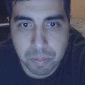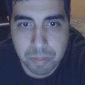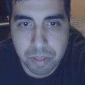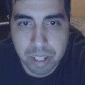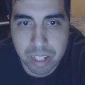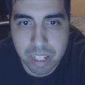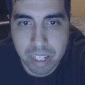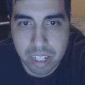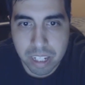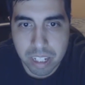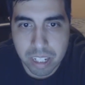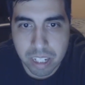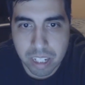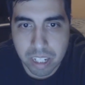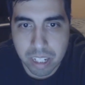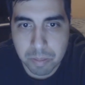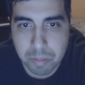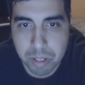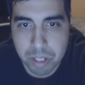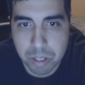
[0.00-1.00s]
Me,
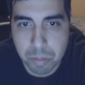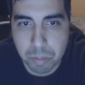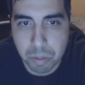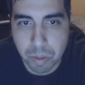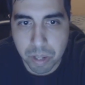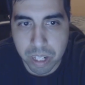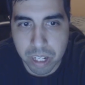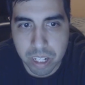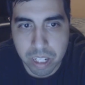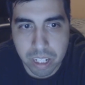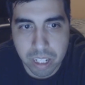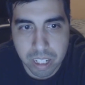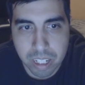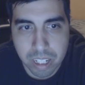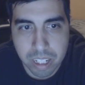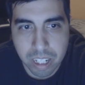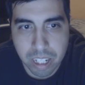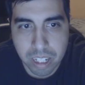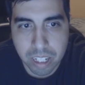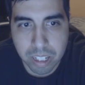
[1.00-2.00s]
I'm disappointed.
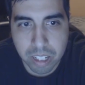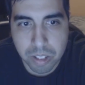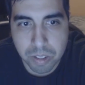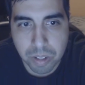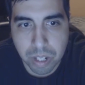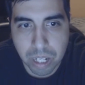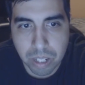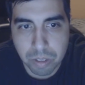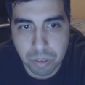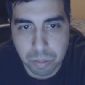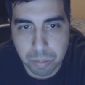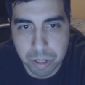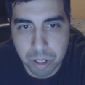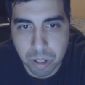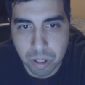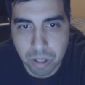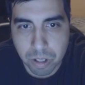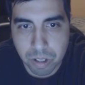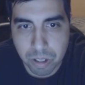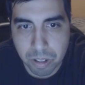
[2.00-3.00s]
I thought the trials would
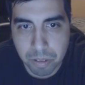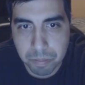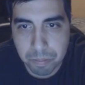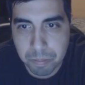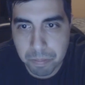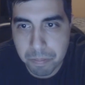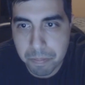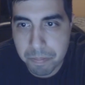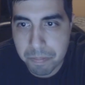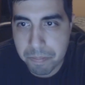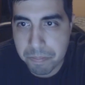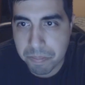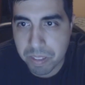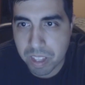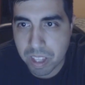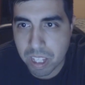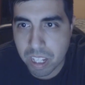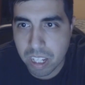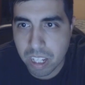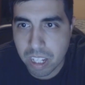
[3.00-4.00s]
be harder.
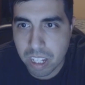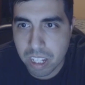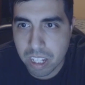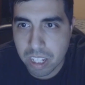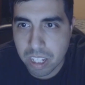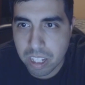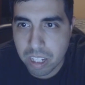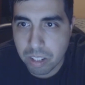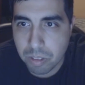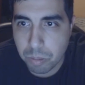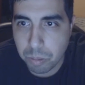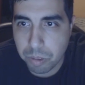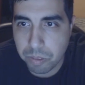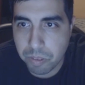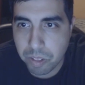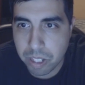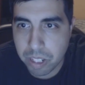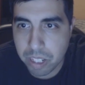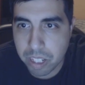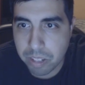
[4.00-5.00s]
Will
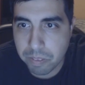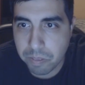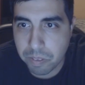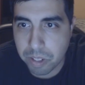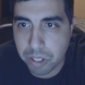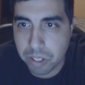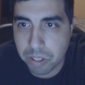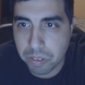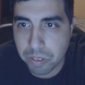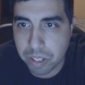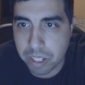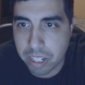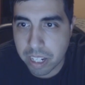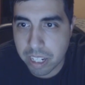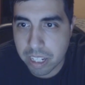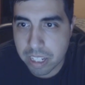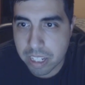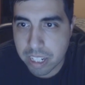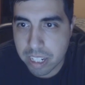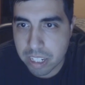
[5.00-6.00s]
we finally have fun during the
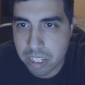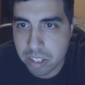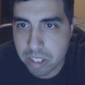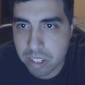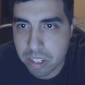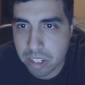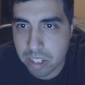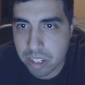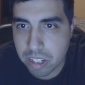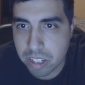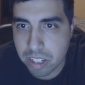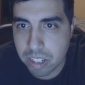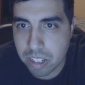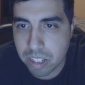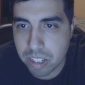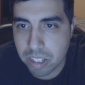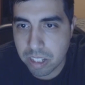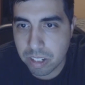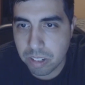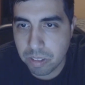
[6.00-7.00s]
next tests?
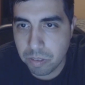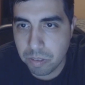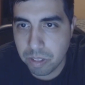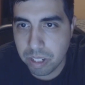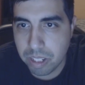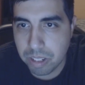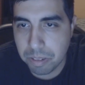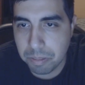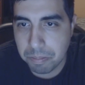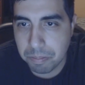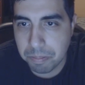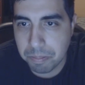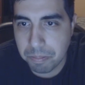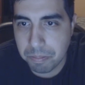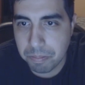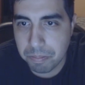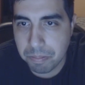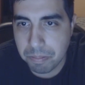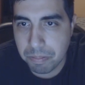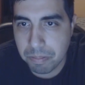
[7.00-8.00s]
Well,
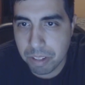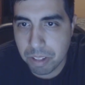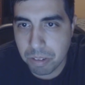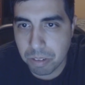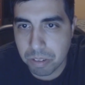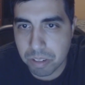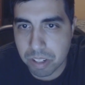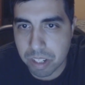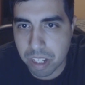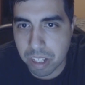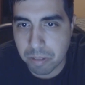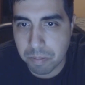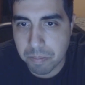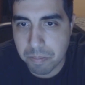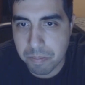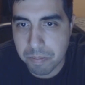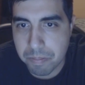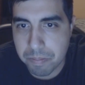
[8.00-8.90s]
you'll see.